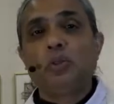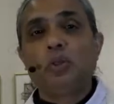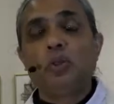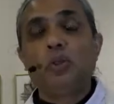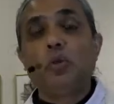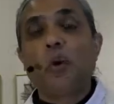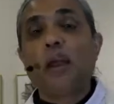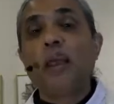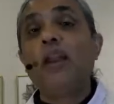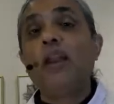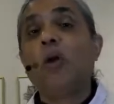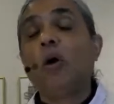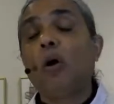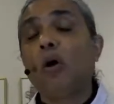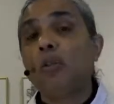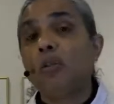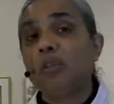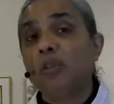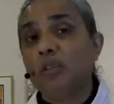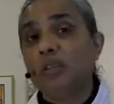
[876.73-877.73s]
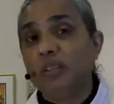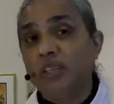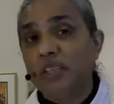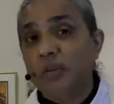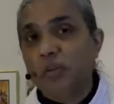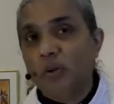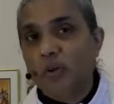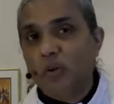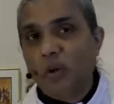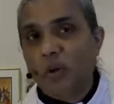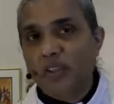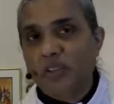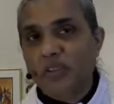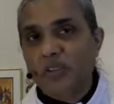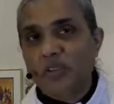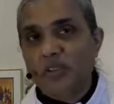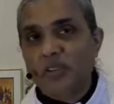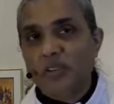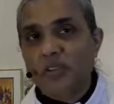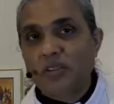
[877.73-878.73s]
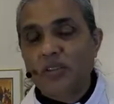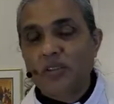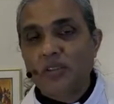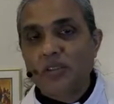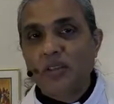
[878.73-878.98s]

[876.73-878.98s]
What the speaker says: dwell on the deeper questions.